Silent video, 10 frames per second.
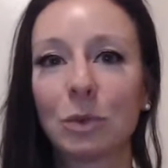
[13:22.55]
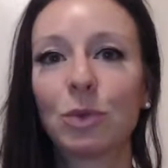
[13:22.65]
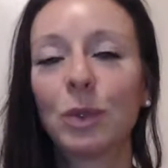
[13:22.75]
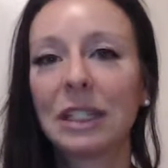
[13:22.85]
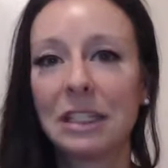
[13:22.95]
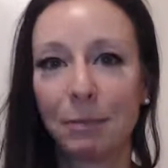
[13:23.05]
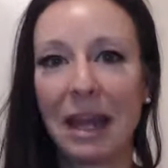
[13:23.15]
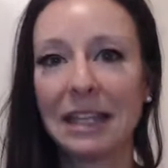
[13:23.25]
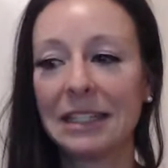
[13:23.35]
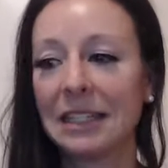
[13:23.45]
I was really
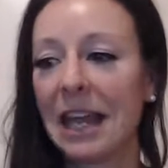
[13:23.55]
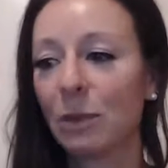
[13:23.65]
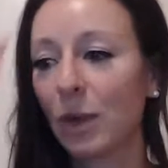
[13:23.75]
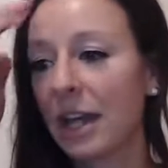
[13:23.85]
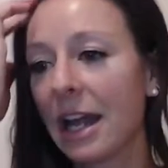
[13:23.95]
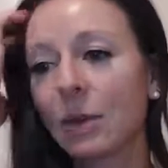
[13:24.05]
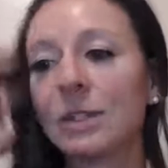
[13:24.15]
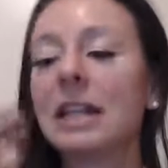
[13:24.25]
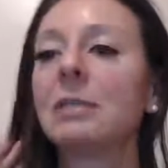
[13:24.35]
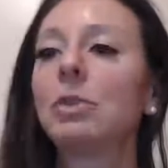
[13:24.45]
dependent. And when I
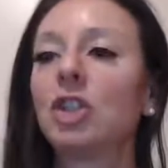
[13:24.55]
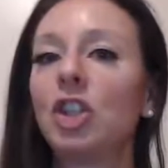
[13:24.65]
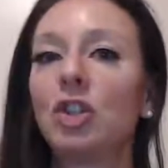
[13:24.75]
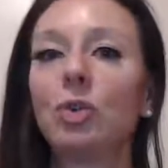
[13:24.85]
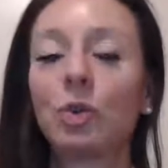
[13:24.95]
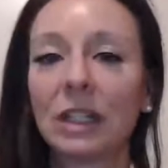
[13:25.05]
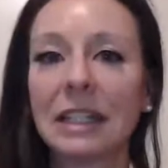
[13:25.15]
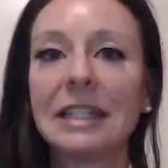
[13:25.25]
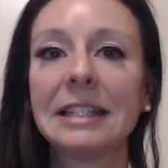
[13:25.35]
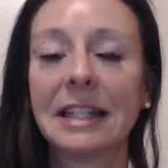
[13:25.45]
was able to
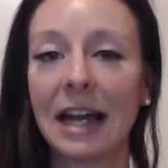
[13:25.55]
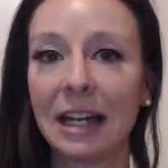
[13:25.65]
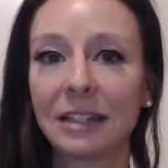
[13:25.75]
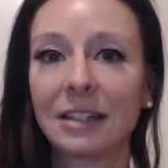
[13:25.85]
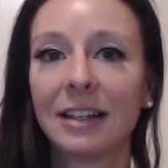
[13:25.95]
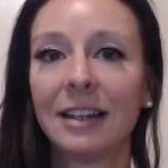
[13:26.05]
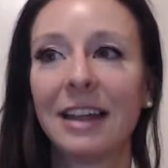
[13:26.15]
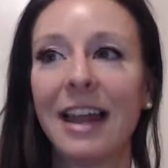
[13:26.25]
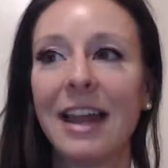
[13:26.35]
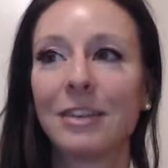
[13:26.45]
release that
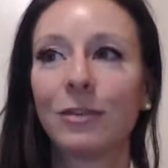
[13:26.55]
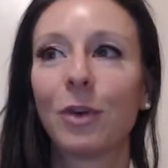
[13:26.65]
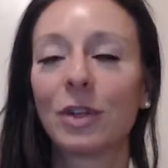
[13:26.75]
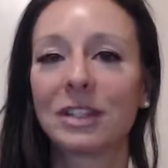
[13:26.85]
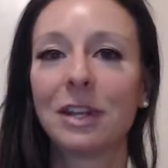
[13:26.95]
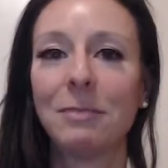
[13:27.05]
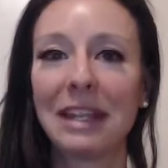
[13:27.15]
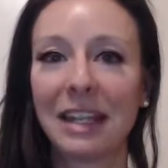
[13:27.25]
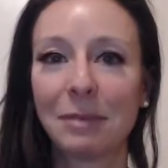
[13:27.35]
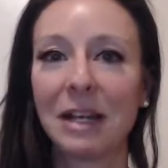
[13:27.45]
and focus on
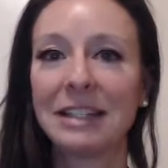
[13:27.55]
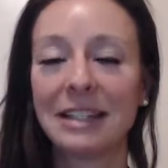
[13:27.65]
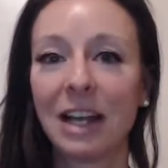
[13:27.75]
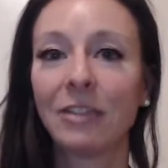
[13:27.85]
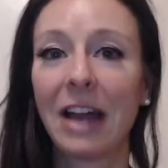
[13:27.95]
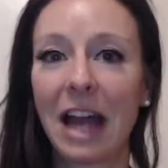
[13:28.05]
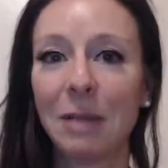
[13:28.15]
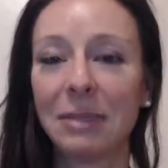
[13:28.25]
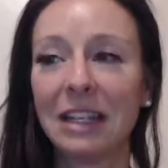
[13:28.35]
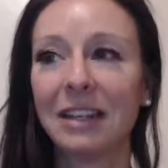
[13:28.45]
making myself
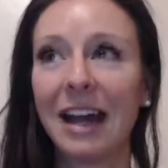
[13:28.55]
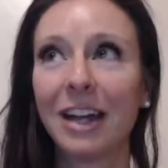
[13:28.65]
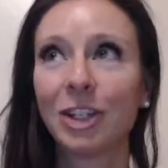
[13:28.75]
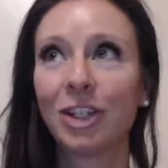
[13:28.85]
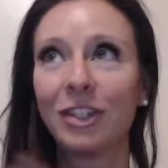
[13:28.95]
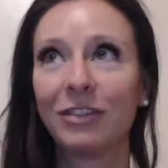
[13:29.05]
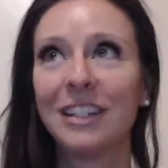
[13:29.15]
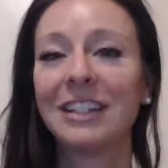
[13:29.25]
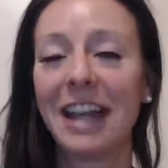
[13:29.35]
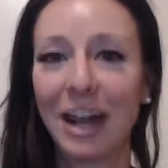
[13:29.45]
happy, that
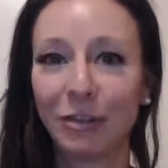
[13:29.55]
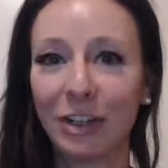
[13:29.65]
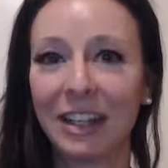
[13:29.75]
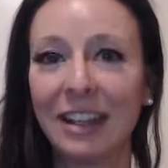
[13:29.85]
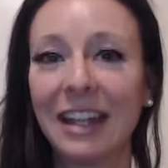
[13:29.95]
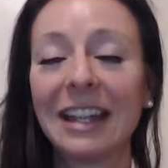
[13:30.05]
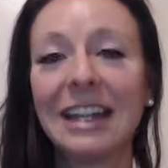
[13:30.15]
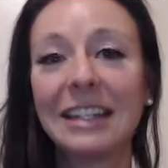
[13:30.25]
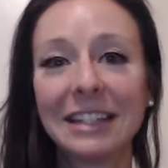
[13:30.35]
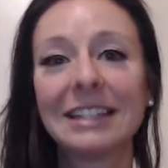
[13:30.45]
shifted everything.
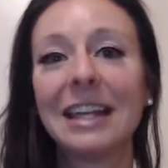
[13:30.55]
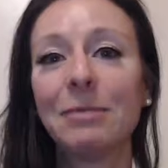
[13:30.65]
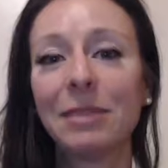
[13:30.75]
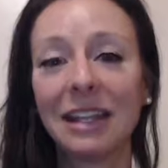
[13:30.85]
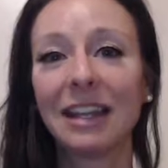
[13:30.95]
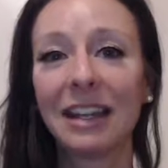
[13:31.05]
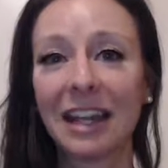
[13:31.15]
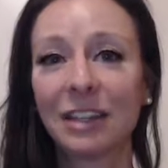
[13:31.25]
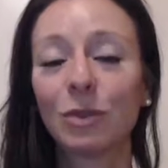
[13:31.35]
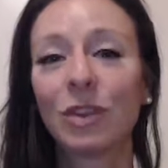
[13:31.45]
And it's the same thing
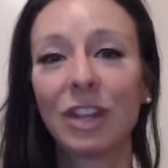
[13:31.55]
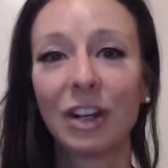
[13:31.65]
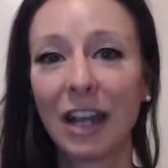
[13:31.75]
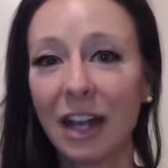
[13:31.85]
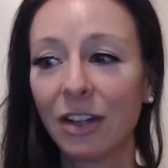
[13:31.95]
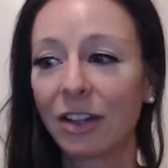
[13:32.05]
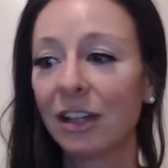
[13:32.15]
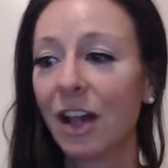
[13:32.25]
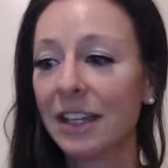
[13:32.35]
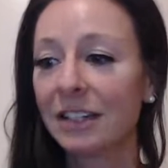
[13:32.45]
again with your health. A
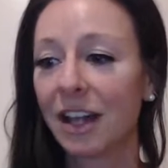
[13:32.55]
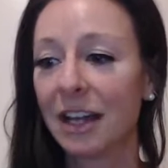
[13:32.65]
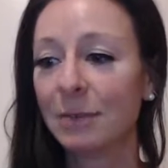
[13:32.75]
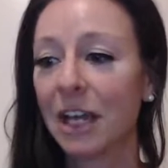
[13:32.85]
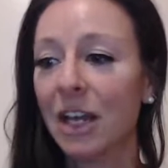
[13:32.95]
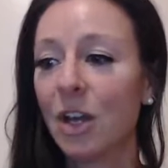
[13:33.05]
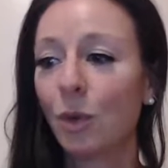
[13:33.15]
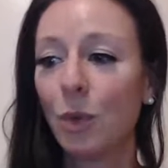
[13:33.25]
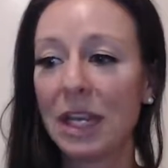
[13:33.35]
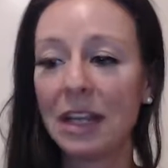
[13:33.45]
lot of times
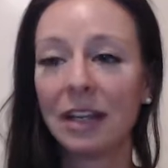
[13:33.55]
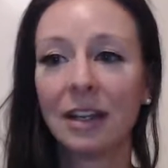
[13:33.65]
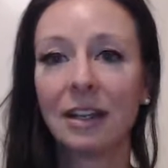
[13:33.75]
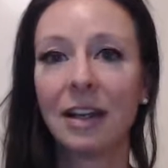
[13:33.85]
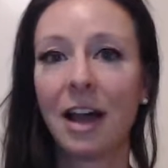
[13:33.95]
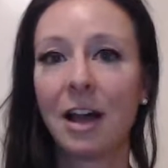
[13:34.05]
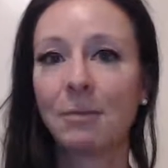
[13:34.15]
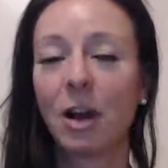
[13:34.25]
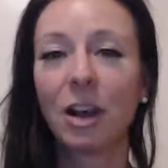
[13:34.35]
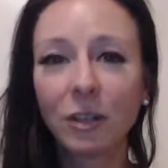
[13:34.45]
we
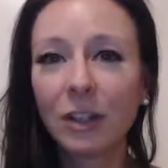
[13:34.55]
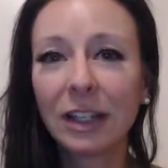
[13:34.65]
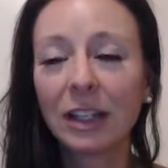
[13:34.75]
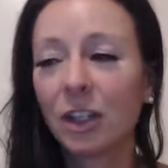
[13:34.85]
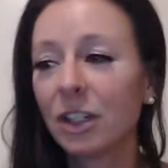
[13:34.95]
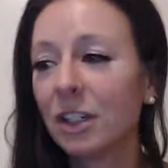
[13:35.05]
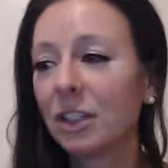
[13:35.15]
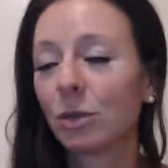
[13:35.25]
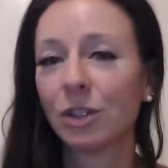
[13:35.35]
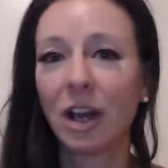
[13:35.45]
aren't feeling
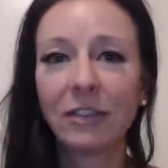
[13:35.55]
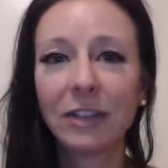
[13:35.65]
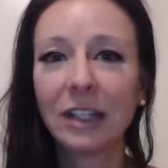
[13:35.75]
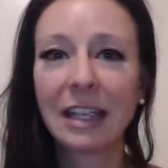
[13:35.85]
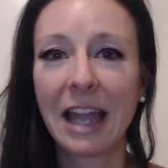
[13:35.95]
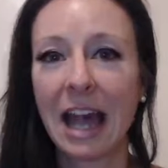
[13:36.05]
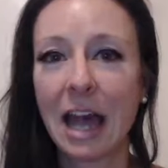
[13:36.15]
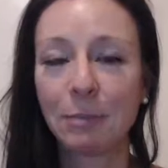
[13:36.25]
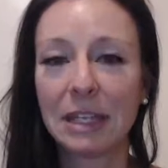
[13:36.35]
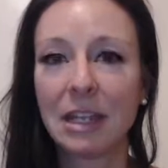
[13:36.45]
good, we're not feeling
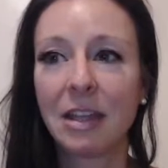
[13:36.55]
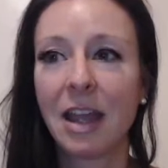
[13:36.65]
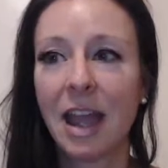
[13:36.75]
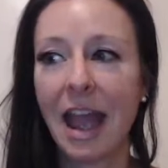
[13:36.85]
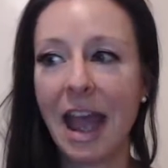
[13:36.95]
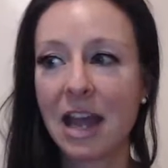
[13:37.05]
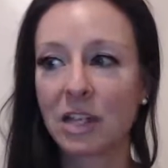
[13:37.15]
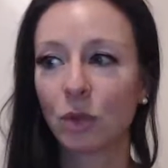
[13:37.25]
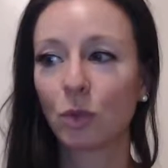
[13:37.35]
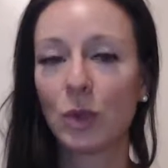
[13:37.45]
happy,
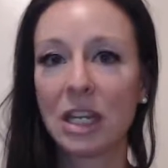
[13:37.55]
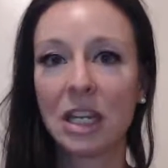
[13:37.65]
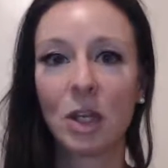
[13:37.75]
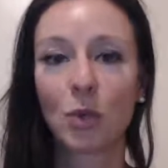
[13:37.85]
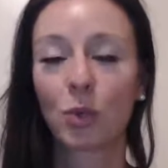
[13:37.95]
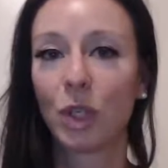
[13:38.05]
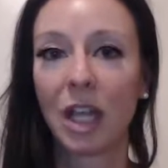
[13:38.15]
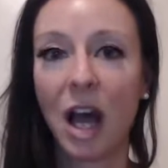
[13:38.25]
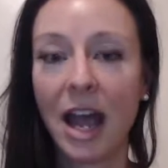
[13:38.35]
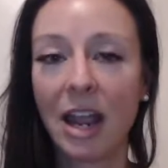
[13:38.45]
and we
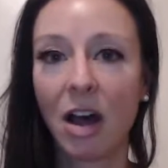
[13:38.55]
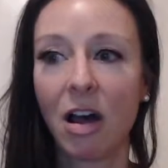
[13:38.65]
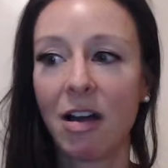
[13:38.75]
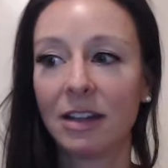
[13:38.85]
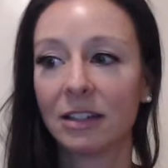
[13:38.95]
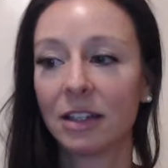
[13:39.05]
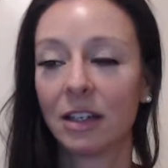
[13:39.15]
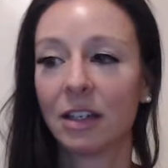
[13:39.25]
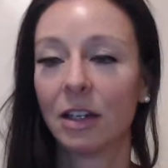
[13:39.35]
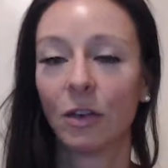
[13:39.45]
rely on
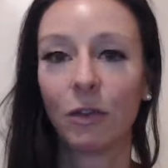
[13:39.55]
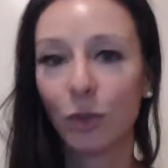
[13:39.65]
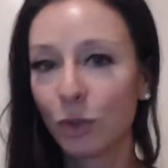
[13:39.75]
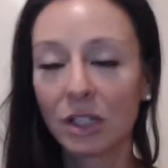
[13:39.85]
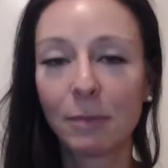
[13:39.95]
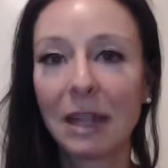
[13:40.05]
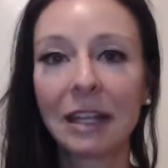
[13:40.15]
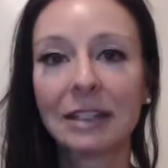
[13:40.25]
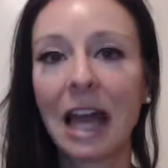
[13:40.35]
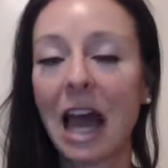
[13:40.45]
food to
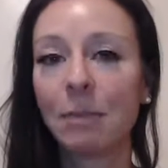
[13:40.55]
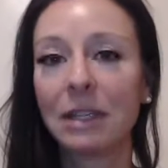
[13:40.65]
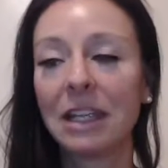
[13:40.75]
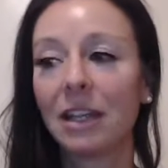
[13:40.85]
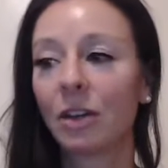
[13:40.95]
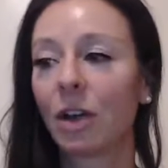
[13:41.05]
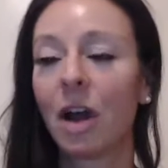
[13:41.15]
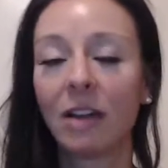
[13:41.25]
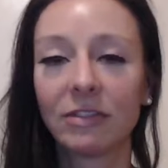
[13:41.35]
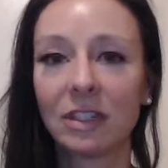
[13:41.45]
make us happy, or
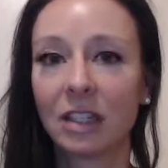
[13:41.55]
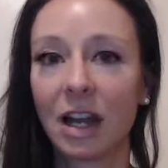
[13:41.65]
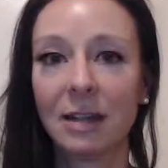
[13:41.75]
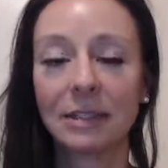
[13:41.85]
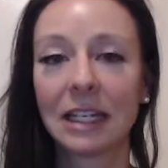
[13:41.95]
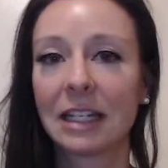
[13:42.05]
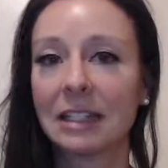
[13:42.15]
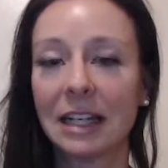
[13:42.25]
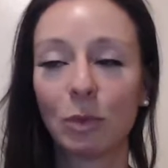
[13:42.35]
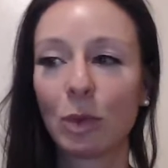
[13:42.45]
oftentimes, like I
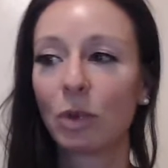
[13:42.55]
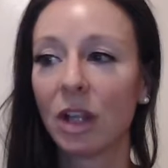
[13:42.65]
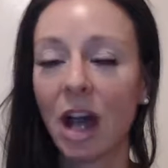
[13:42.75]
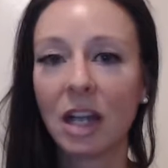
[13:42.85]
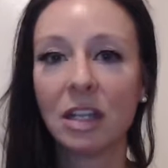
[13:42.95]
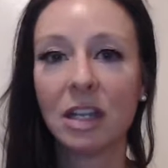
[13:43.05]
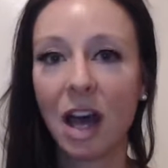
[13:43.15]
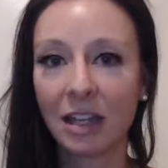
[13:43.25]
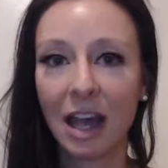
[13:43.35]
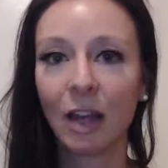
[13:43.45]
said, we rely on an
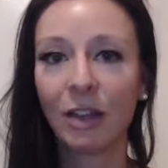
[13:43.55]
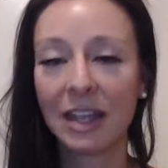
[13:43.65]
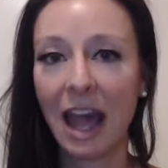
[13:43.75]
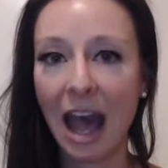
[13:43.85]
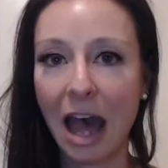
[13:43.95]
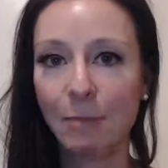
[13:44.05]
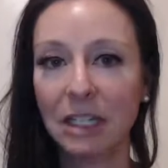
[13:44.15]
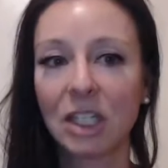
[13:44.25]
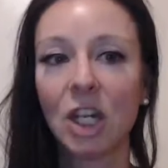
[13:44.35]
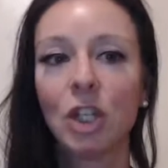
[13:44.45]
unhealthy
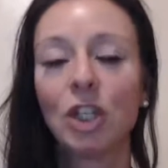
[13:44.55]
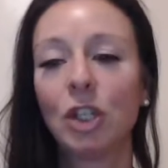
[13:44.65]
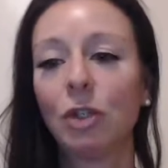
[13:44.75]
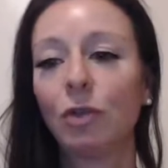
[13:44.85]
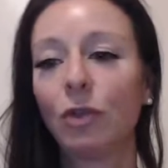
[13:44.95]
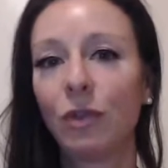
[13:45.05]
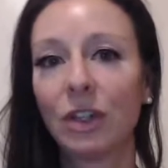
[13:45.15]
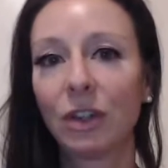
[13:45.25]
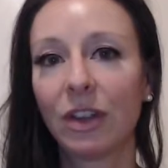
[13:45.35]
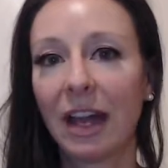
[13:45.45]
habit to
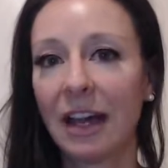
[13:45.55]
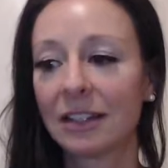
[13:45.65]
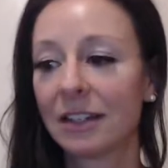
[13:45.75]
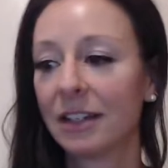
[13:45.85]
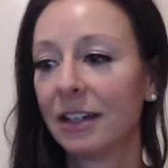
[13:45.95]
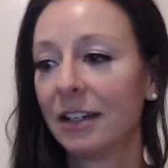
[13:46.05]
fill that